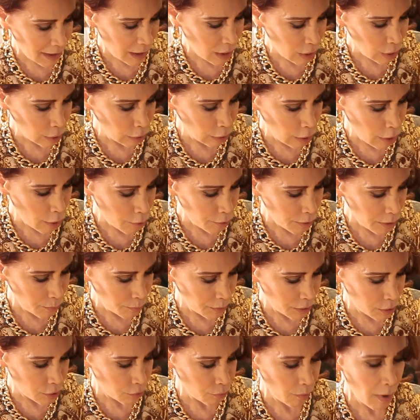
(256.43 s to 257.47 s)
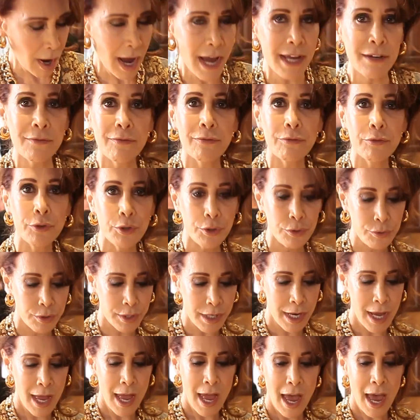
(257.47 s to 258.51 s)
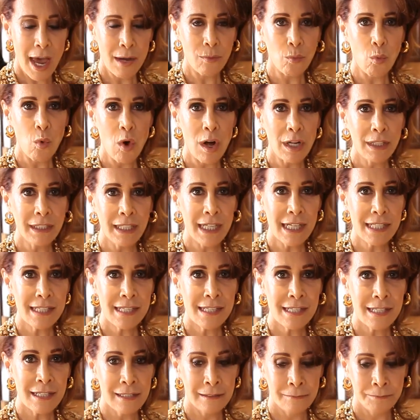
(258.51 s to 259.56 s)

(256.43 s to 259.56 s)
It's loaded with dried fruit and walnuts.